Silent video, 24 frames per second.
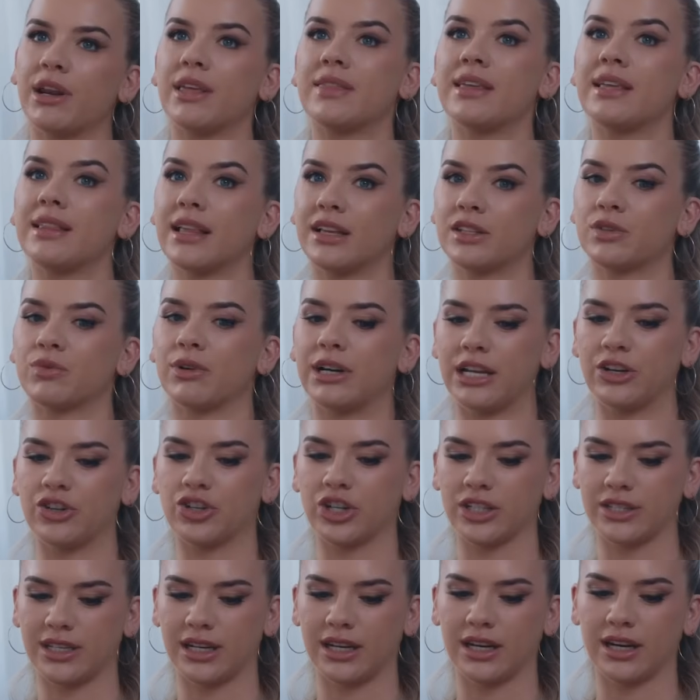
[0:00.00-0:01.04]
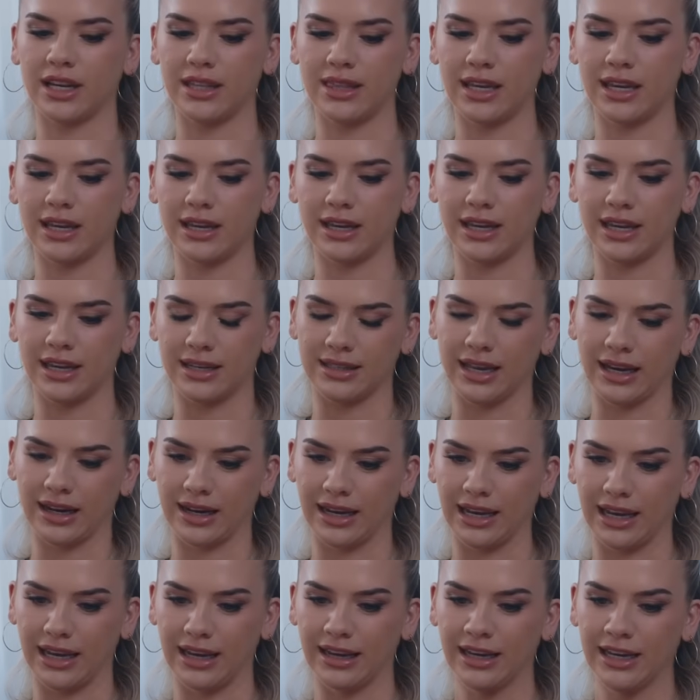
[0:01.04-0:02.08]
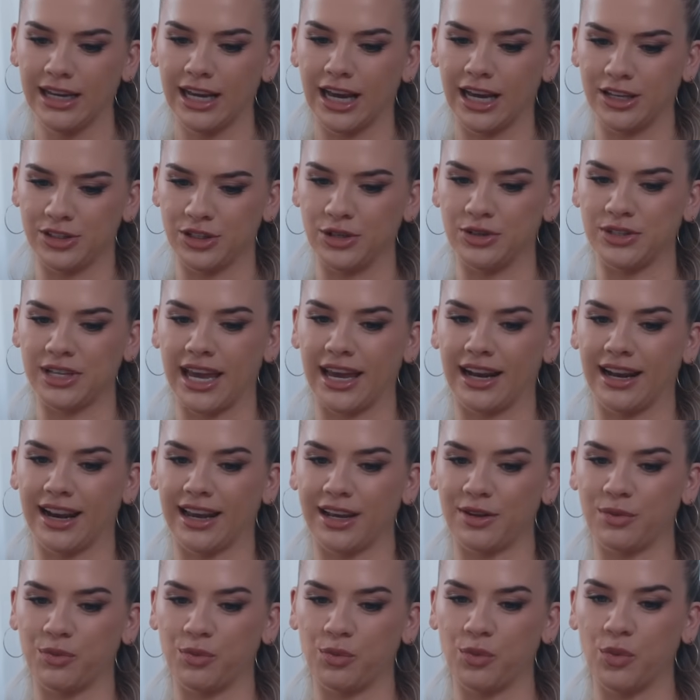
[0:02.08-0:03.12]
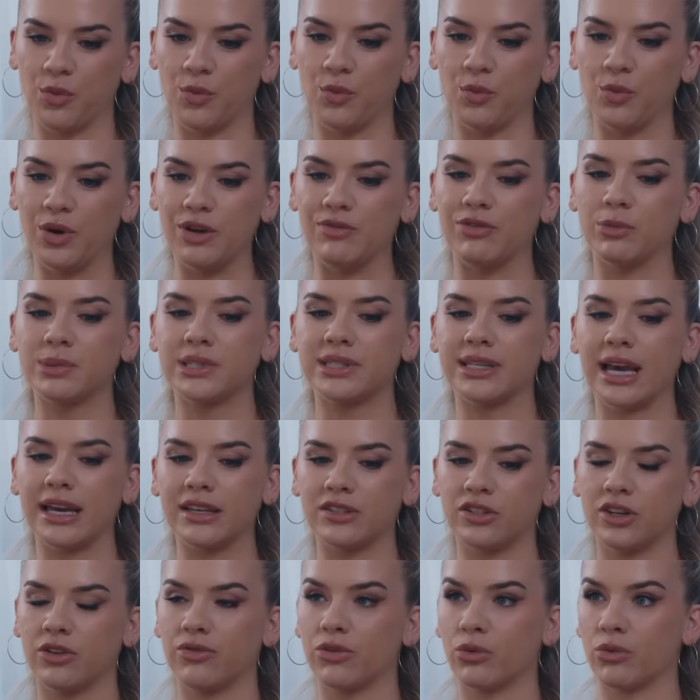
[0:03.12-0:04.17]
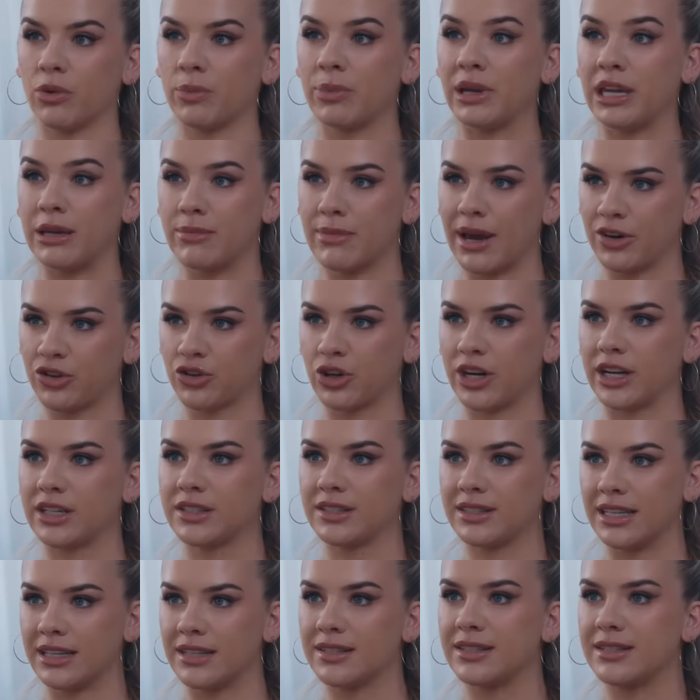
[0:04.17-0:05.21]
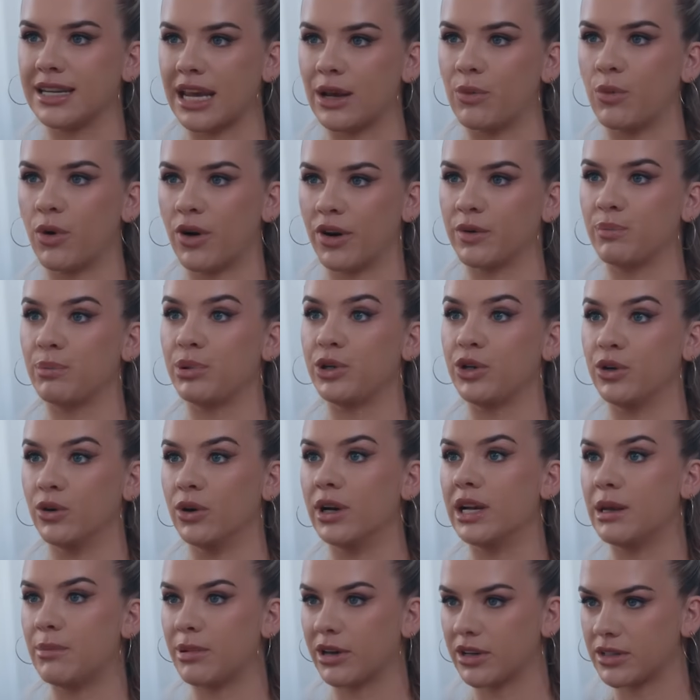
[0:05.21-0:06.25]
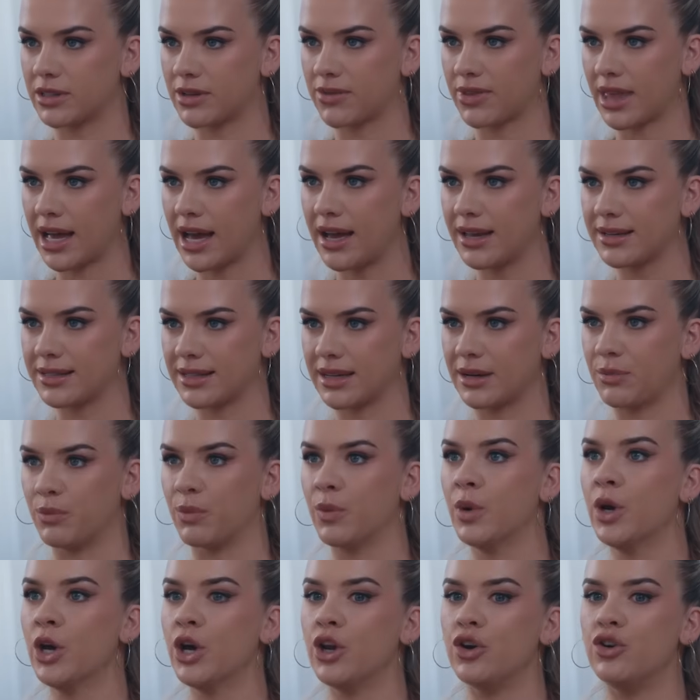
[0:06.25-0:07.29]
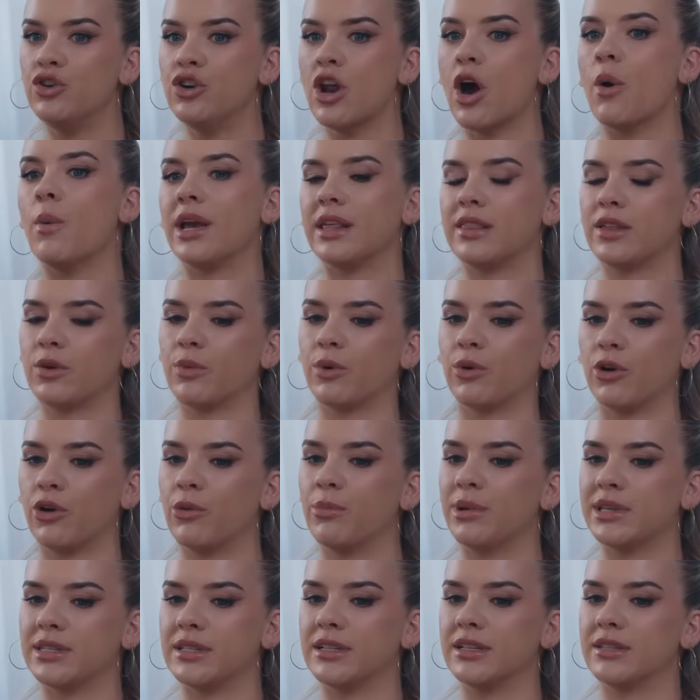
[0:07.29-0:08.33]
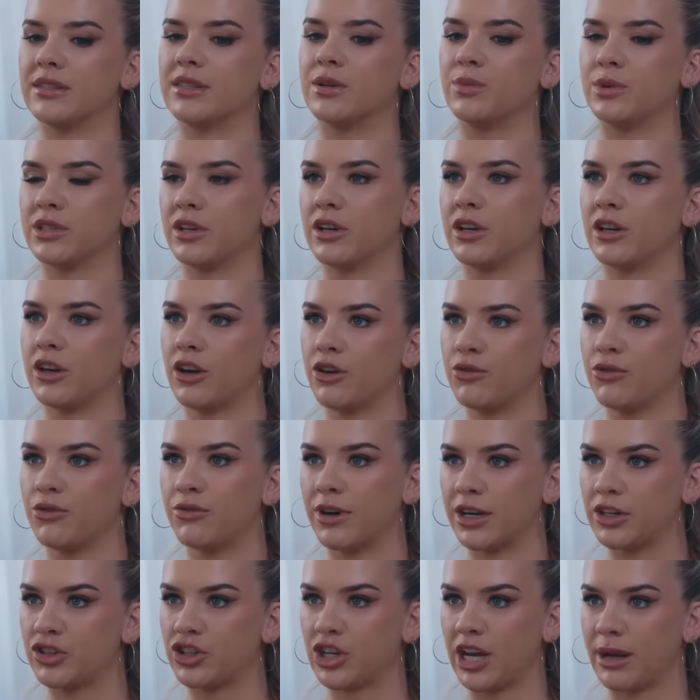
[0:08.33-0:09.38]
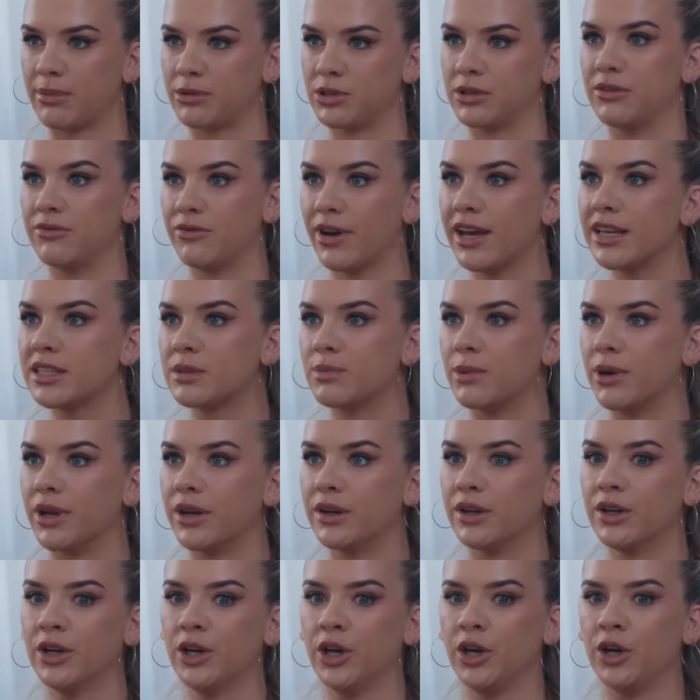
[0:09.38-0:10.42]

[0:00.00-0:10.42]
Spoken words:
I think that's really interesting. And I think exactly as you say, like we've obsessed over repeat metrics since day one purely because of that. And knowing that we're a business that was going to go for venture capital investment,